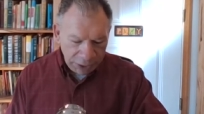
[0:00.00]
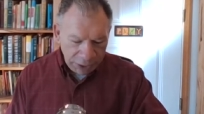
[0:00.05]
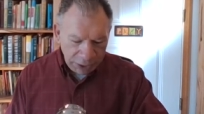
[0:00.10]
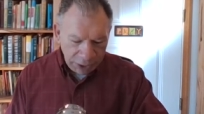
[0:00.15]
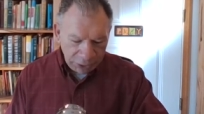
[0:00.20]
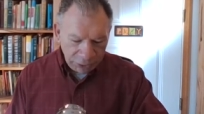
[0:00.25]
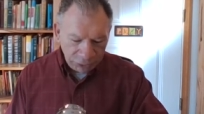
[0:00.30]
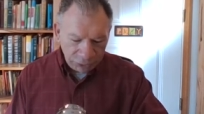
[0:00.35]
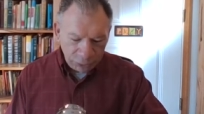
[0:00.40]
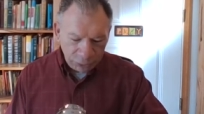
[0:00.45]

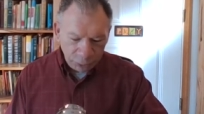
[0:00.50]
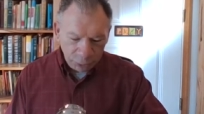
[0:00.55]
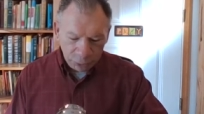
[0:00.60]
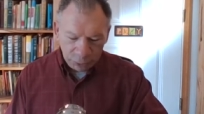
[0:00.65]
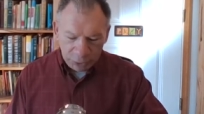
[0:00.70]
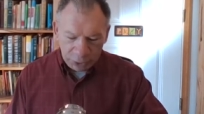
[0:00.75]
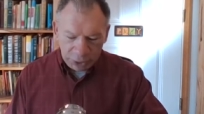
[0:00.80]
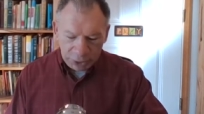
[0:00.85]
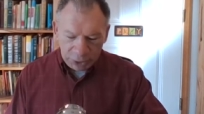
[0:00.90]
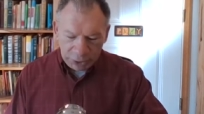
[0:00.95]
And so
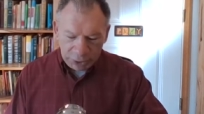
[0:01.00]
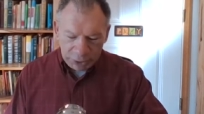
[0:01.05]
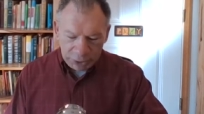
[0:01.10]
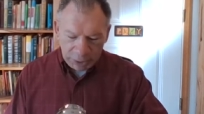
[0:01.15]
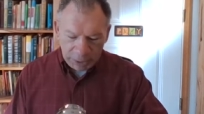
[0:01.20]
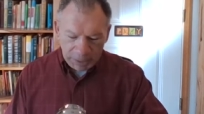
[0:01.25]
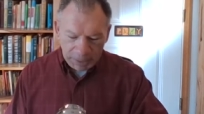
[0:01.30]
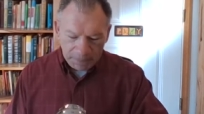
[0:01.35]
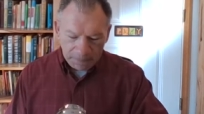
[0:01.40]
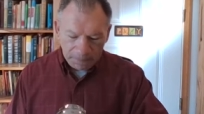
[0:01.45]

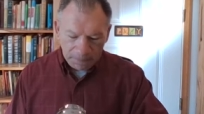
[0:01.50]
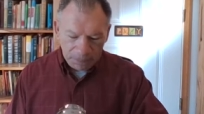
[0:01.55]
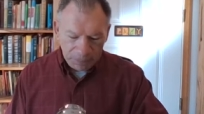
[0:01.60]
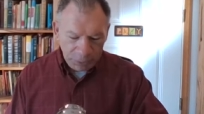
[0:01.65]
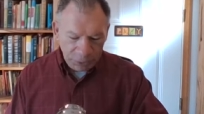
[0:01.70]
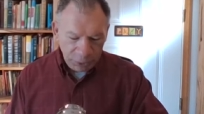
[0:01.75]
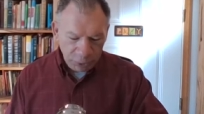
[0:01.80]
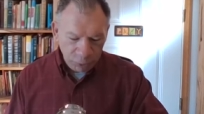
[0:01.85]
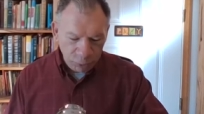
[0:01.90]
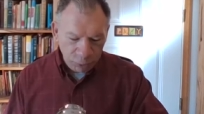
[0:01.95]
um,
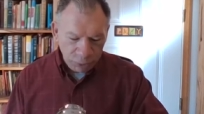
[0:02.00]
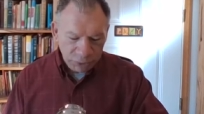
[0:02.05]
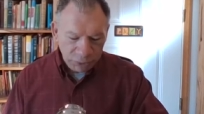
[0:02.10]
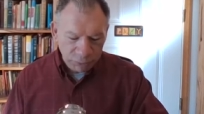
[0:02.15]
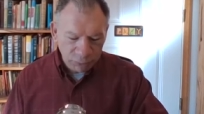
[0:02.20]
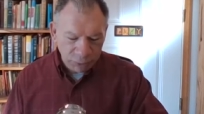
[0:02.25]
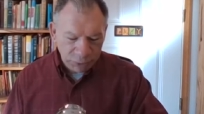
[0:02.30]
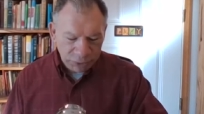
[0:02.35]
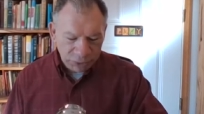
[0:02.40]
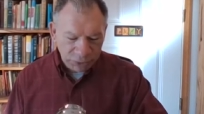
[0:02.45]
what
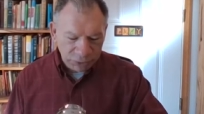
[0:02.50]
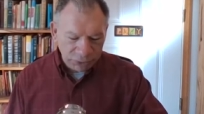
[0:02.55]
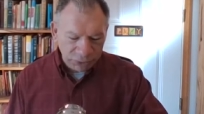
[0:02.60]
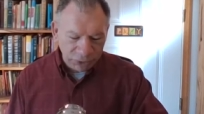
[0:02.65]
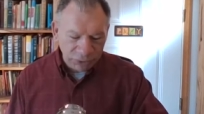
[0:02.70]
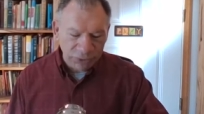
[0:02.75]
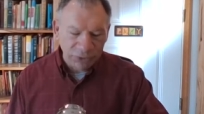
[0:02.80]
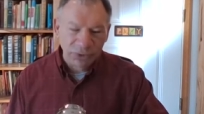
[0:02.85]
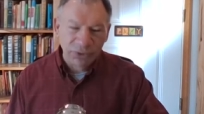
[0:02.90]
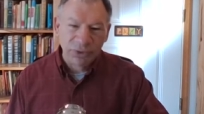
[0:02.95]
what did
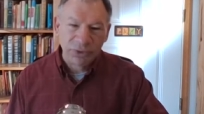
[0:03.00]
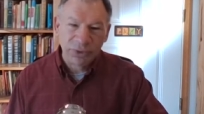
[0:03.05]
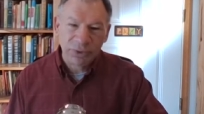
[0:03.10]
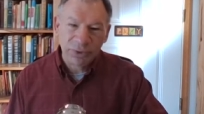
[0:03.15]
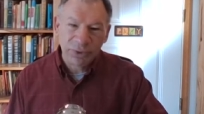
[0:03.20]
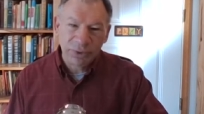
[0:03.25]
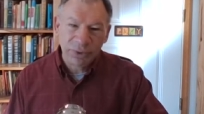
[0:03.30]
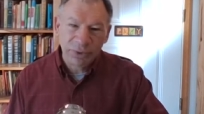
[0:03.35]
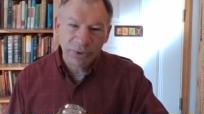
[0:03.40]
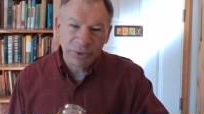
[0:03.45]
Jesus?
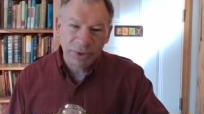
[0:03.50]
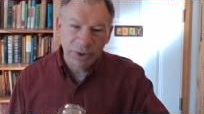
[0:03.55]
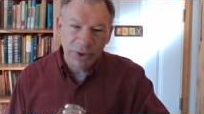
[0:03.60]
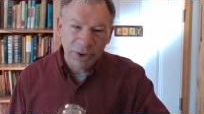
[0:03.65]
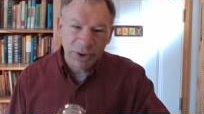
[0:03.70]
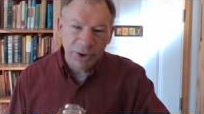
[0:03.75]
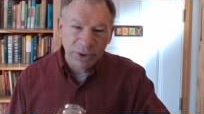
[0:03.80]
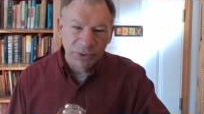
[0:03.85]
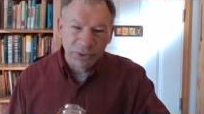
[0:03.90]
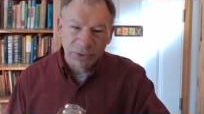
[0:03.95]

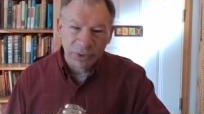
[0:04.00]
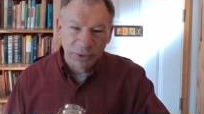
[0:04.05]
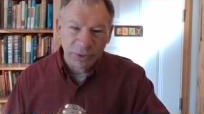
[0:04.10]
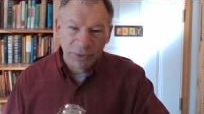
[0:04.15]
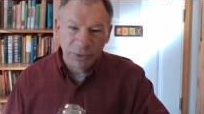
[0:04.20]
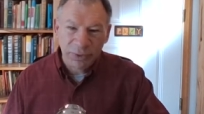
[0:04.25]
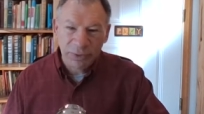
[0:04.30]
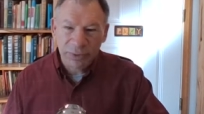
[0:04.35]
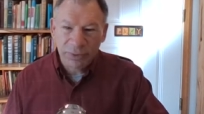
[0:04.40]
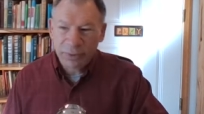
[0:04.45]
He
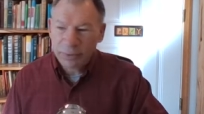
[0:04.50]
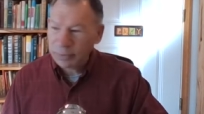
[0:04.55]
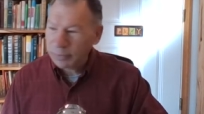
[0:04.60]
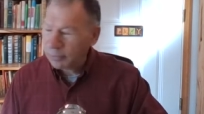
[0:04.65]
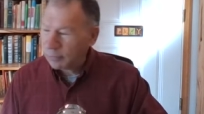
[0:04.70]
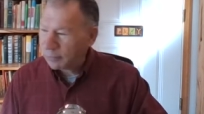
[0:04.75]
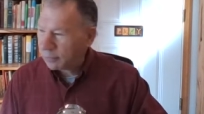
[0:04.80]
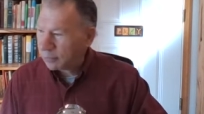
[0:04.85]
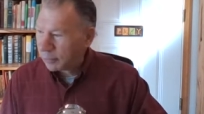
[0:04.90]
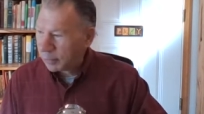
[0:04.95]
said,
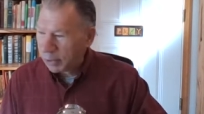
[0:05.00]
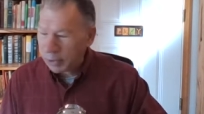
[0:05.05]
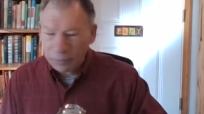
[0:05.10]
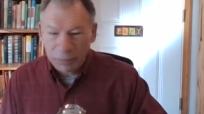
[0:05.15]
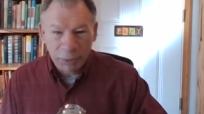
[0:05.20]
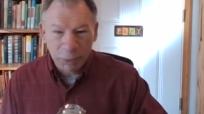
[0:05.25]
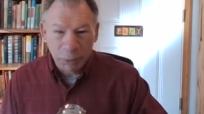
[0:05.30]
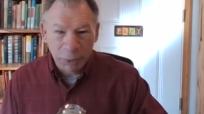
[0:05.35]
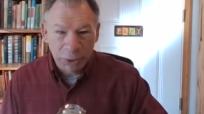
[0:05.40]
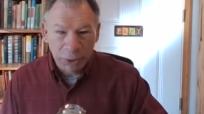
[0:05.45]

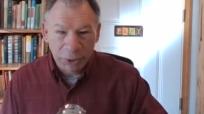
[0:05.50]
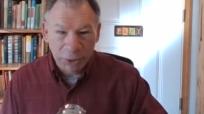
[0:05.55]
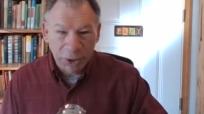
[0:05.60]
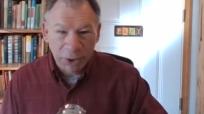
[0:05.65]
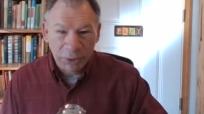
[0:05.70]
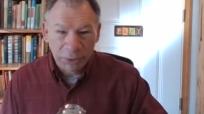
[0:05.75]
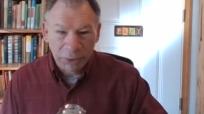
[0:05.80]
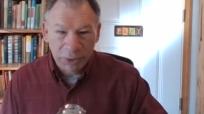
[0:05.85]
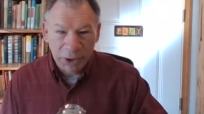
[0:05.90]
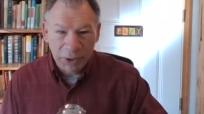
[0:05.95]
"Forgiving one
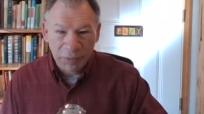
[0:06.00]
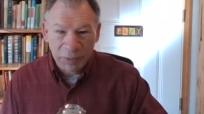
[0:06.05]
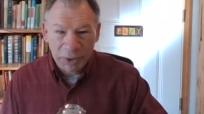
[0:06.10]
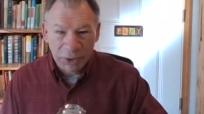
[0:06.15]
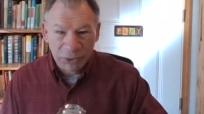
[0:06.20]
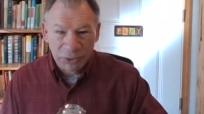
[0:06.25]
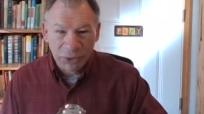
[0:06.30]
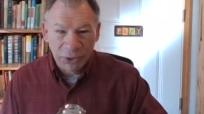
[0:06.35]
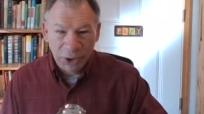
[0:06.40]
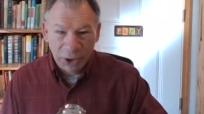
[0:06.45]
another, even
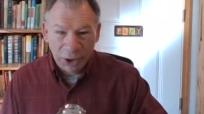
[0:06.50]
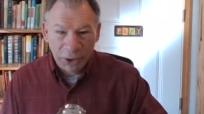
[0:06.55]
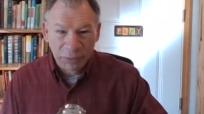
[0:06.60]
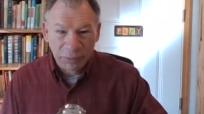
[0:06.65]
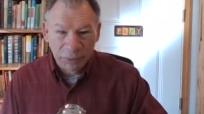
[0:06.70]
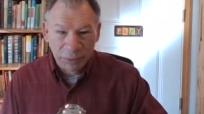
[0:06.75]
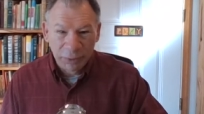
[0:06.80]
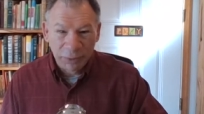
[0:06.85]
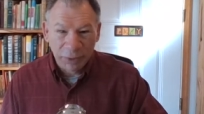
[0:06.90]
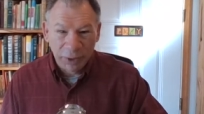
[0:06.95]
as God,
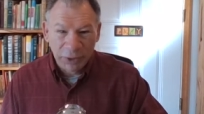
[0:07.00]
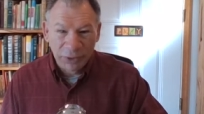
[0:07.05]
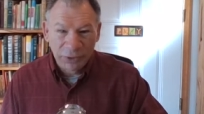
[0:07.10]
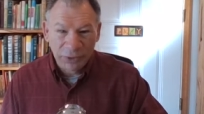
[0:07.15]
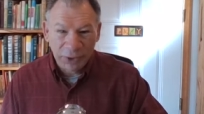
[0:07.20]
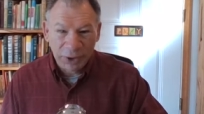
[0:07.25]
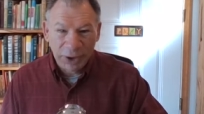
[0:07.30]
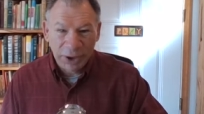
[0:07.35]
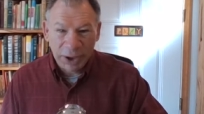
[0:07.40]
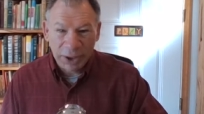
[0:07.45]
for Christ's
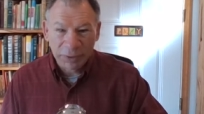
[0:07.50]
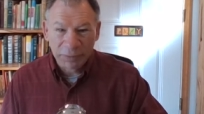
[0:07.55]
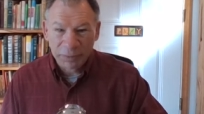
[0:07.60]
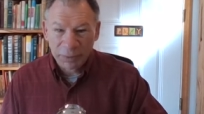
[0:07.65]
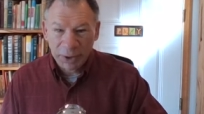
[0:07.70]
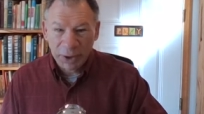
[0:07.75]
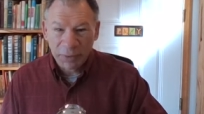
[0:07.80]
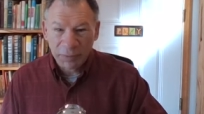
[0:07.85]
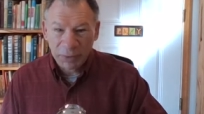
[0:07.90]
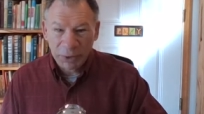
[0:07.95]
sake, hath
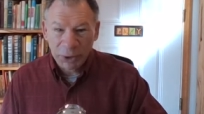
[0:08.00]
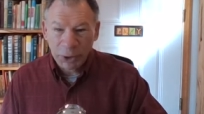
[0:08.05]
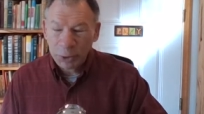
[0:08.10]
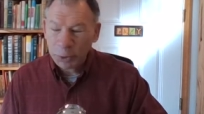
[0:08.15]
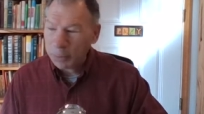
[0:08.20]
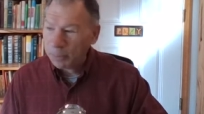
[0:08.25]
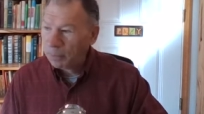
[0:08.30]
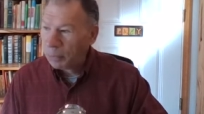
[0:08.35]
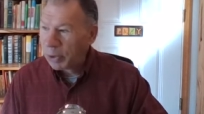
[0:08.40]
forgiven you."